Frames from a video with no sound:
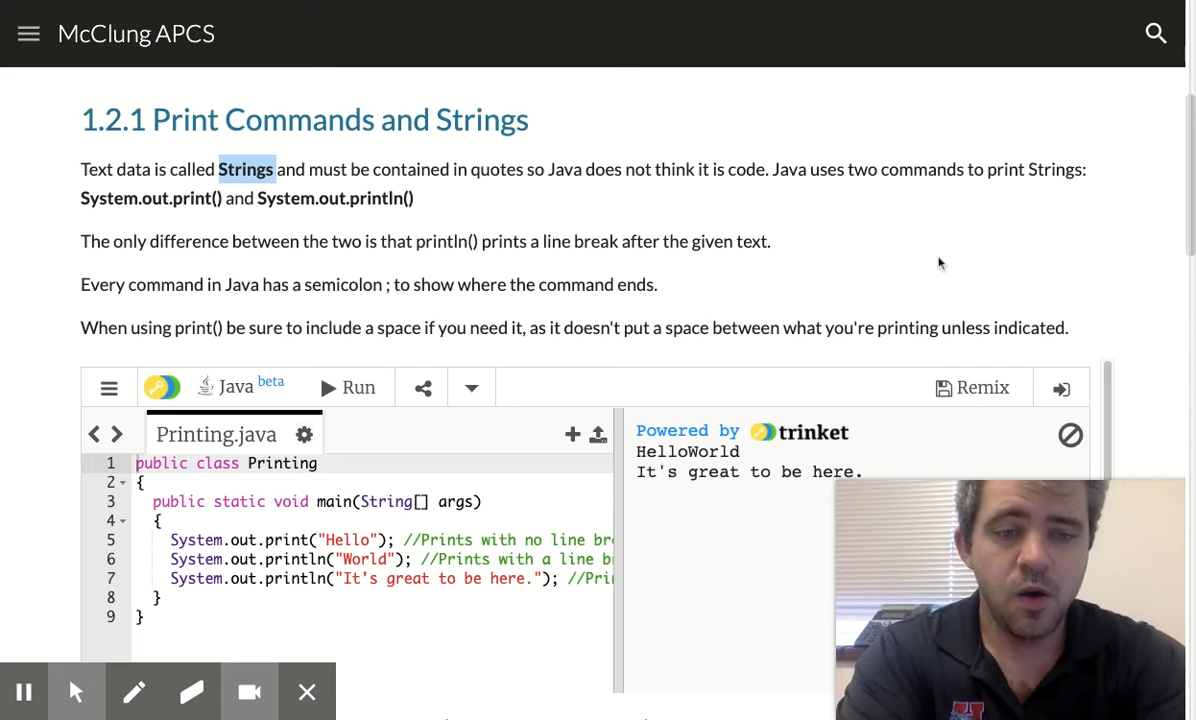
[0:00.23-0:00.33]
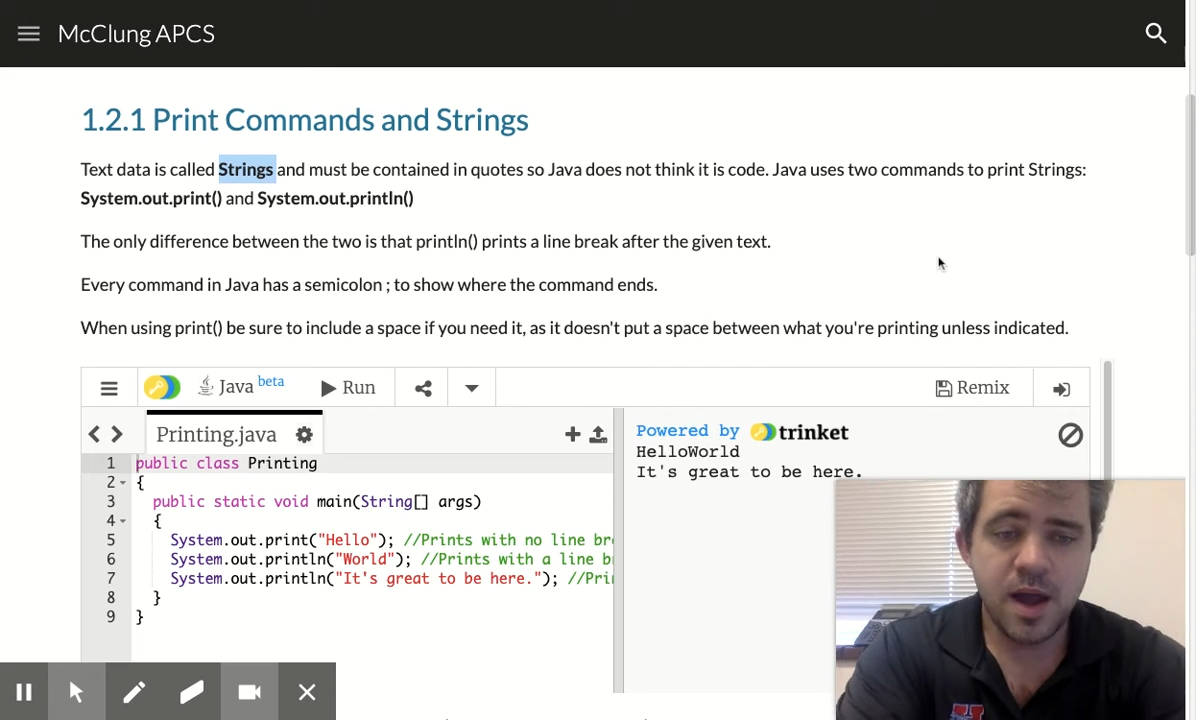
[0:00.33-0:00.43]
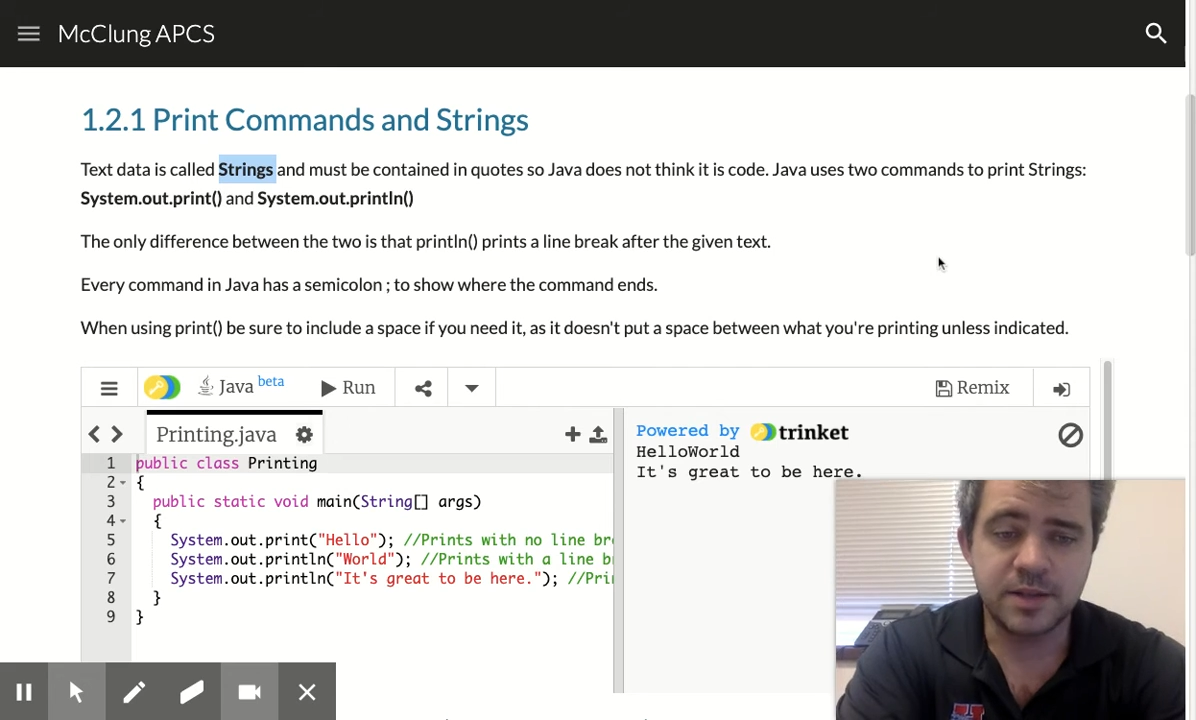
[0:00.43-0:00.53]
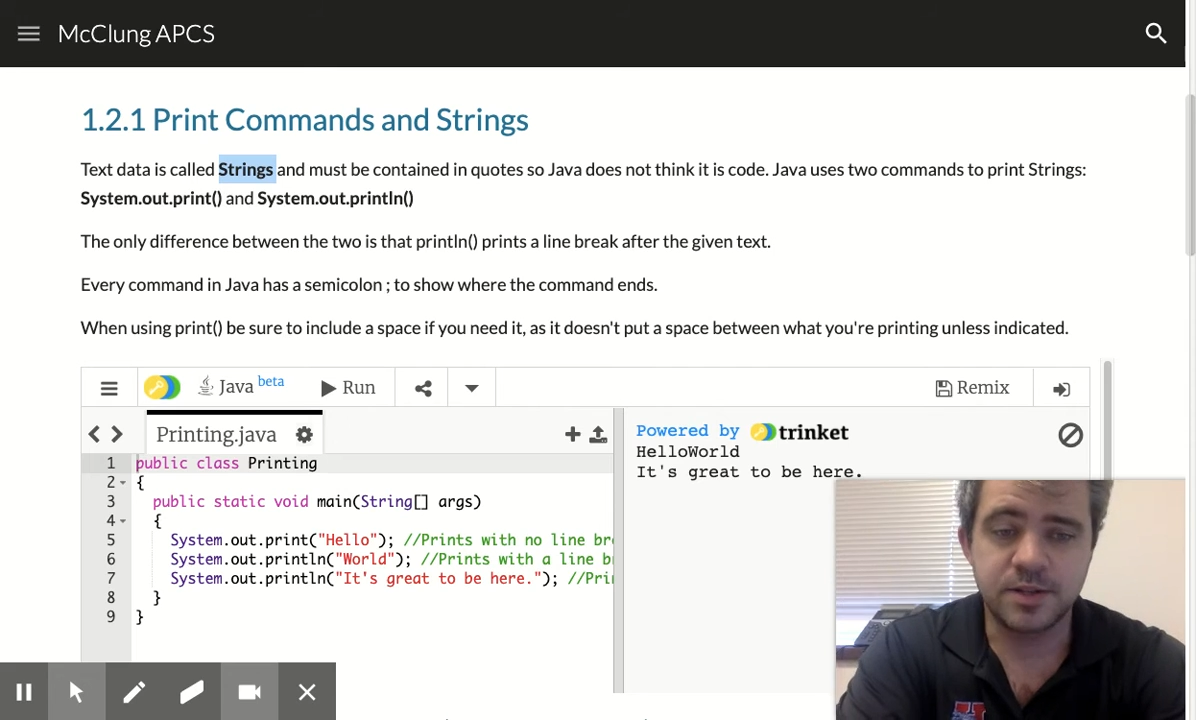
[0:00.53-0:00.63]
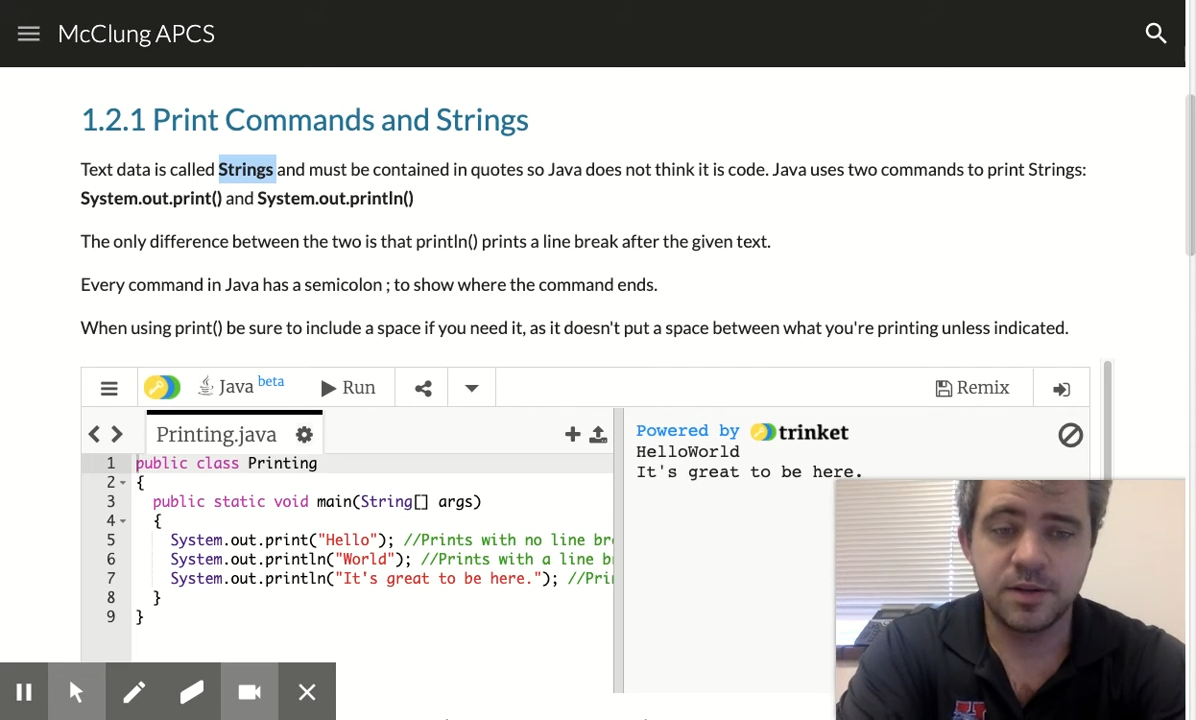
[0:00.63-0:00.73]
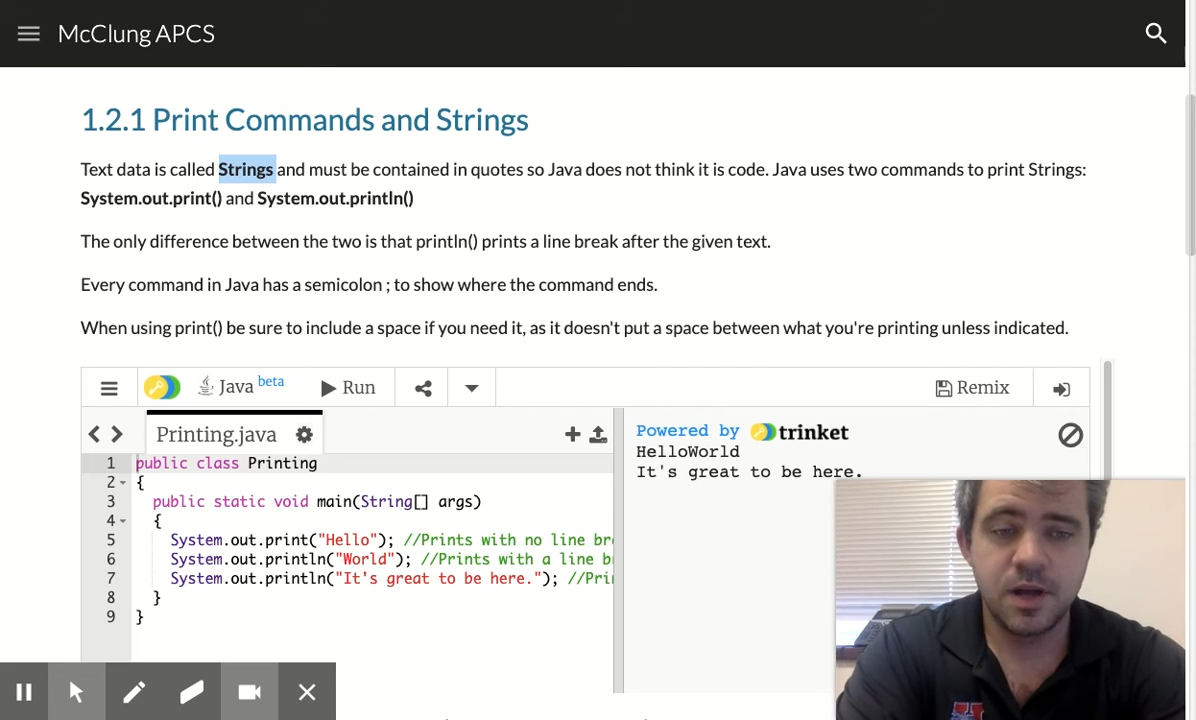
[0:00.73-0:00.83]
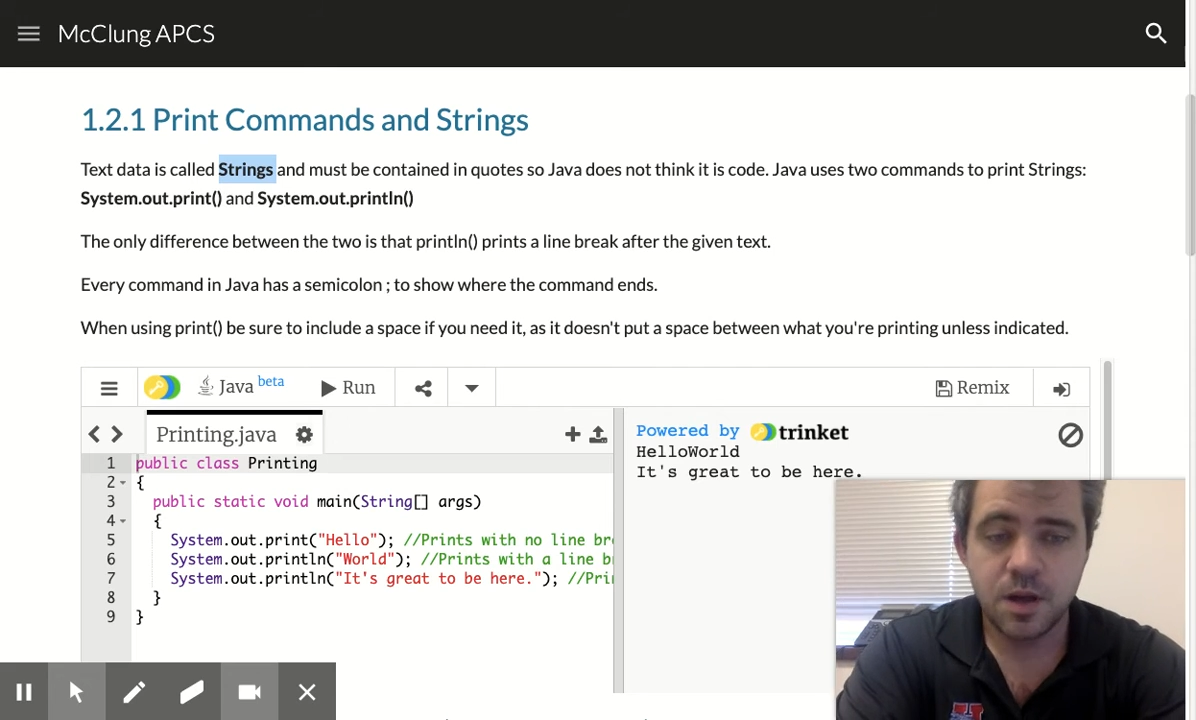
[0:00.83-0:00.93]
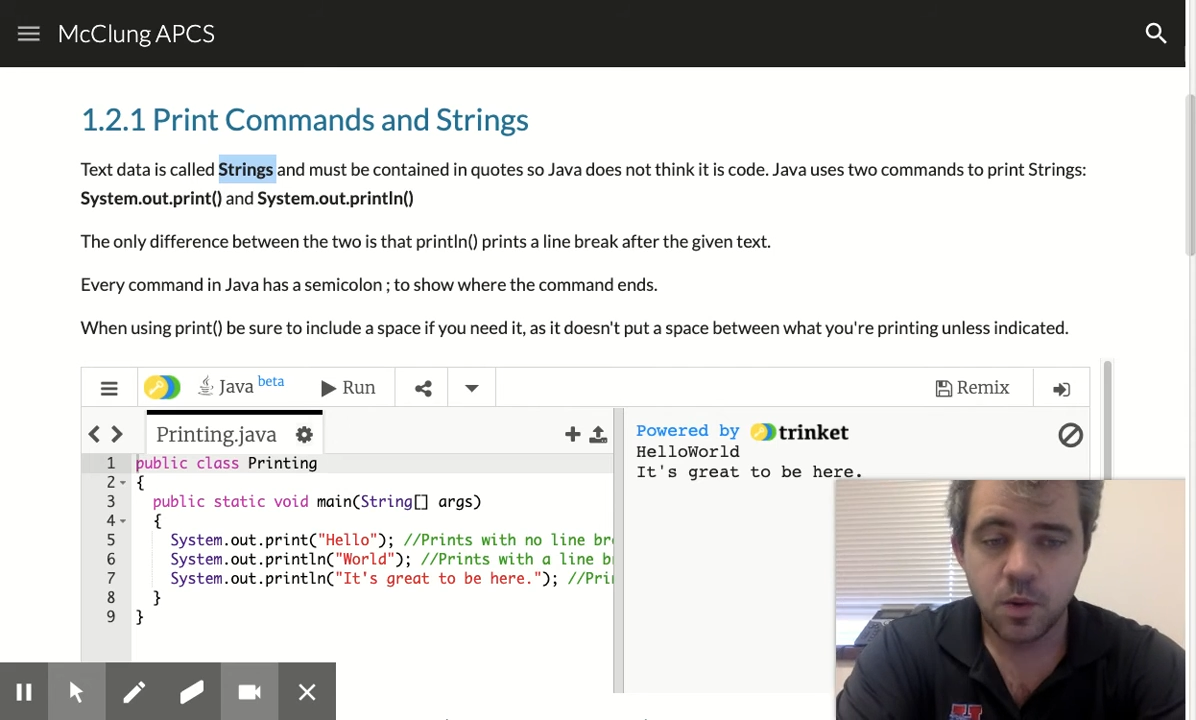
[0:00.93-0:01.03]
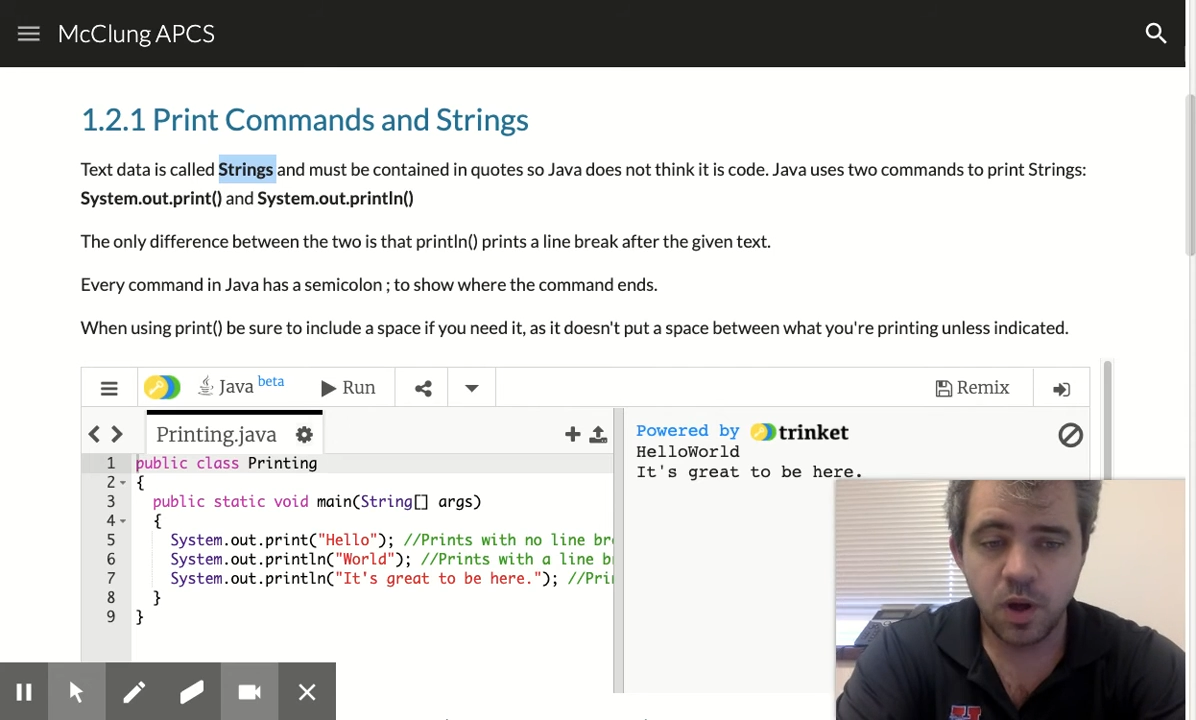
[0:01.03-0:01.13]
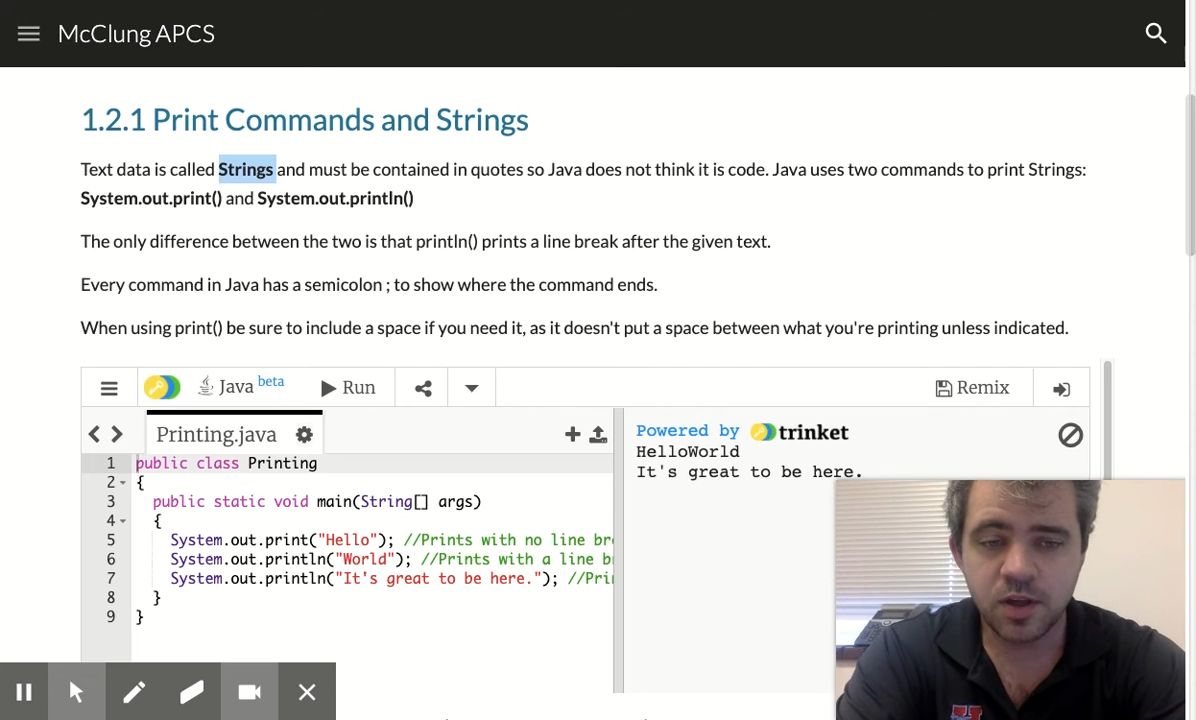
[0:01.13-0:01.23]
All right,
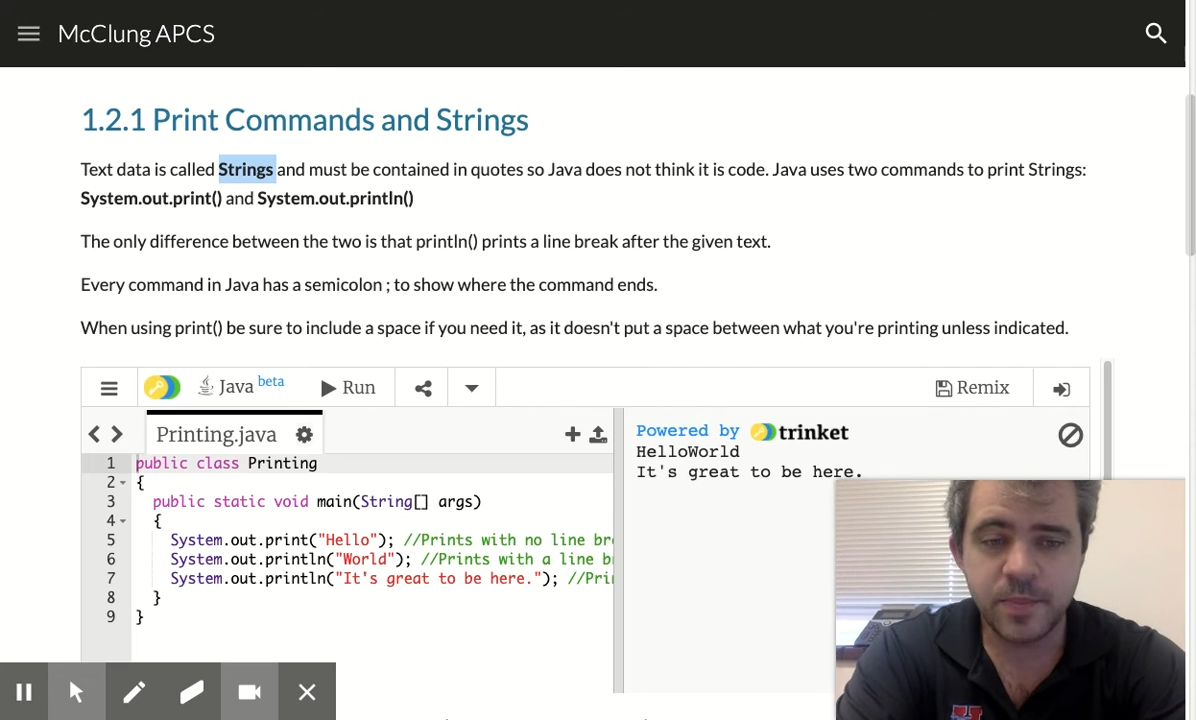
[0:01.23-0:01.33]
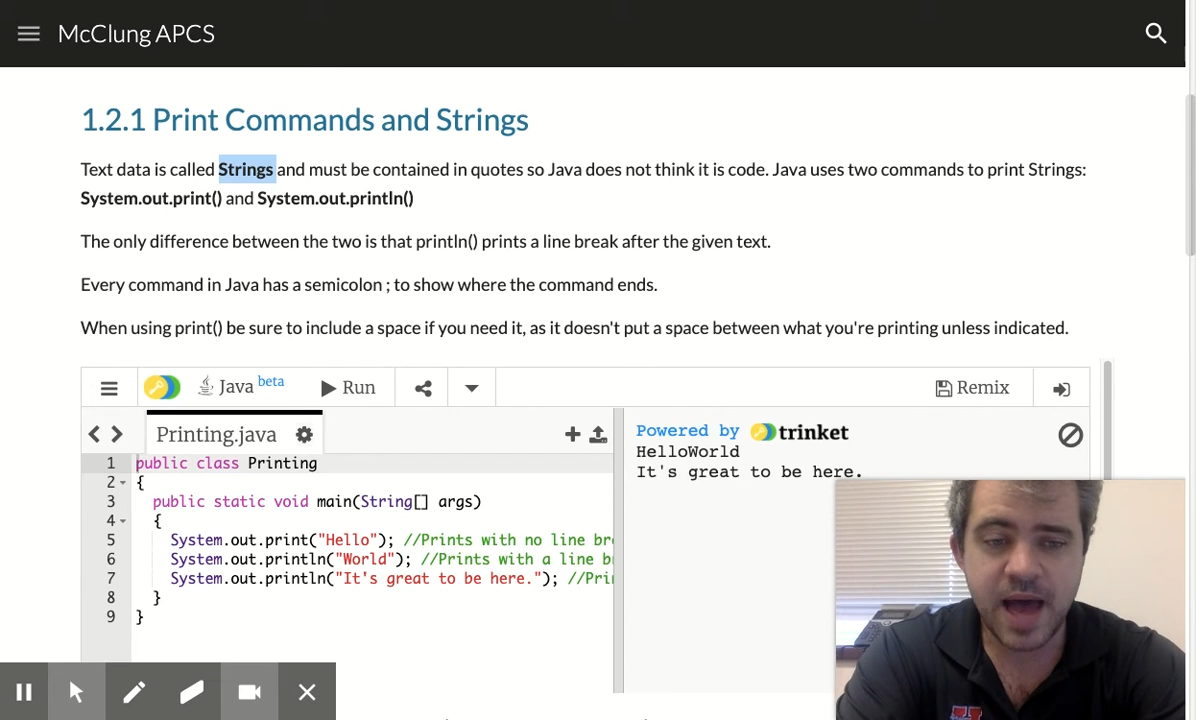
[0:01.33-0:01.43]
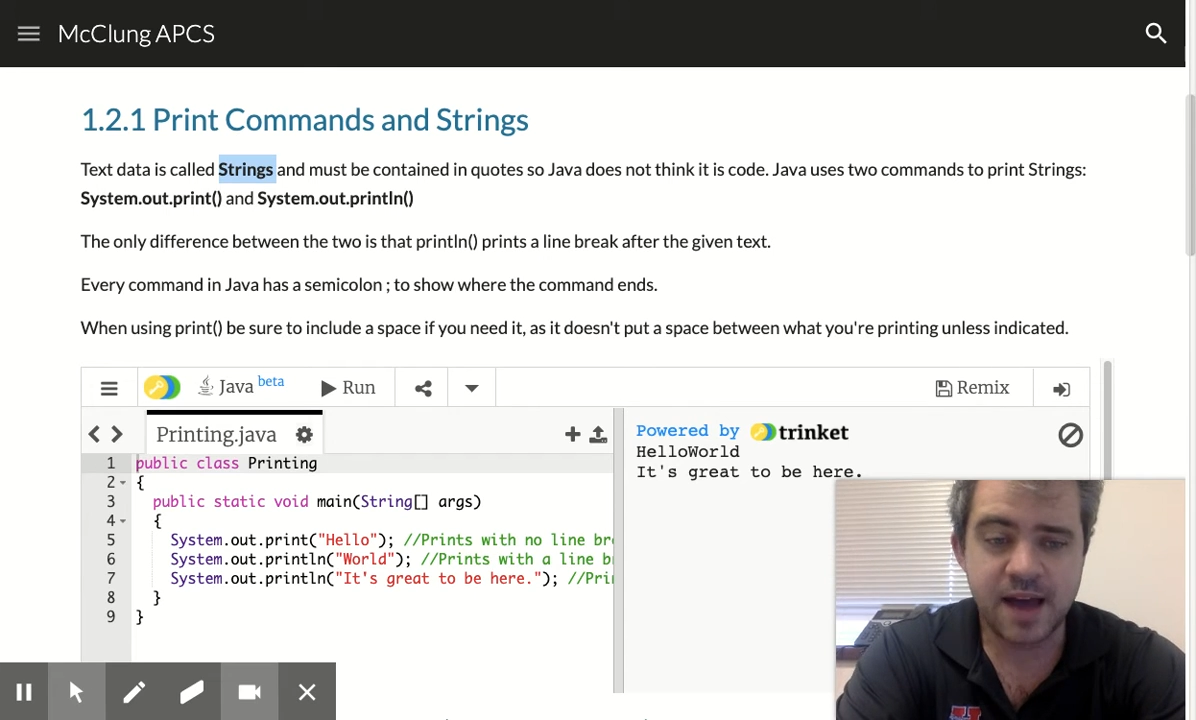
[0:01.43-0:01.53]
welcome